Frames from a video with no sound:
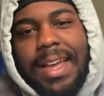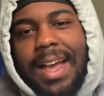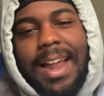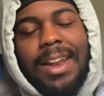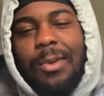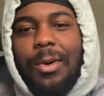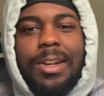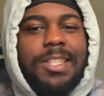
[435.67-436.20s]
I
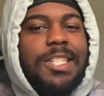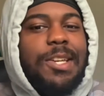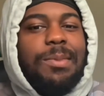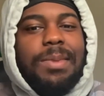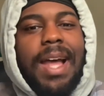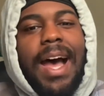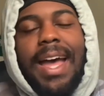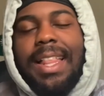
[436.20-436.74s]
didn't want to see him
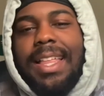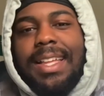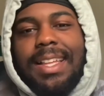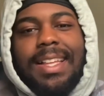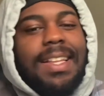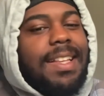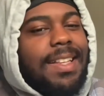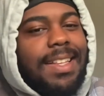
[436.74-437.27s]
die, like,
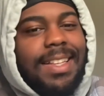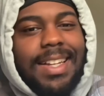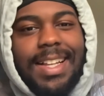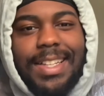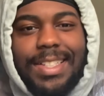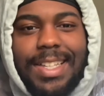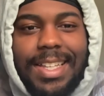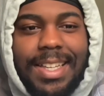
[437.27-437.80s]
you know what
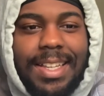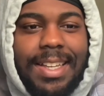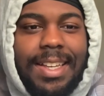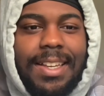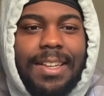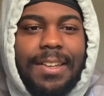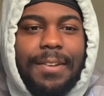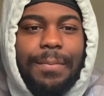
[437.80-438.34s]
I'm
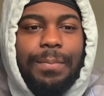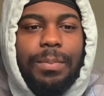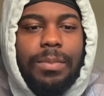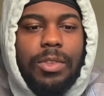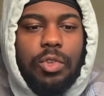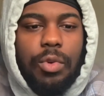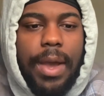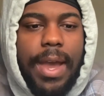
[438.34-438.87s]
saying?
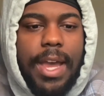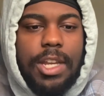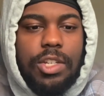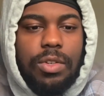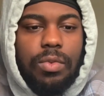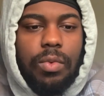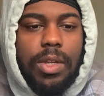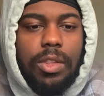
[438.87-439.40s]

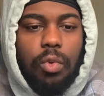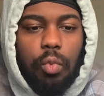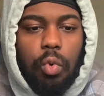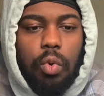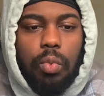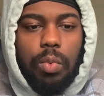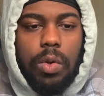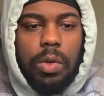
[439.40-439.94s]
Trash, read the
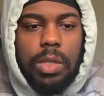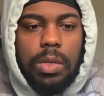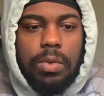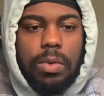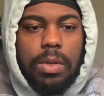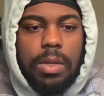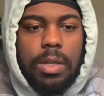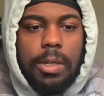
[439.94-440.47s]
room, will you?
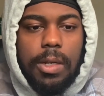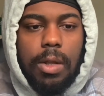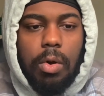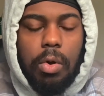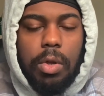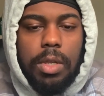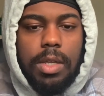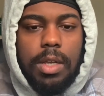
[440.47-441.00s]

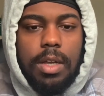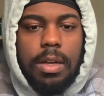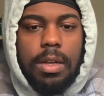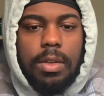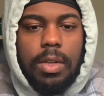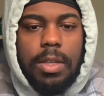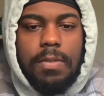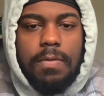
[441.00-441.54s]
Naoya
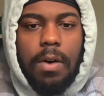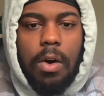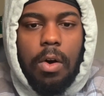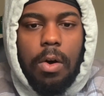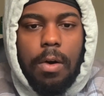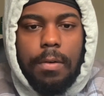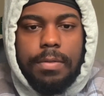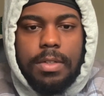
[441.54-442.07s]

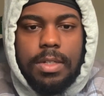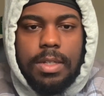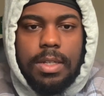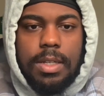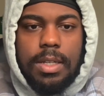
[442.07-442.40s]
evolves.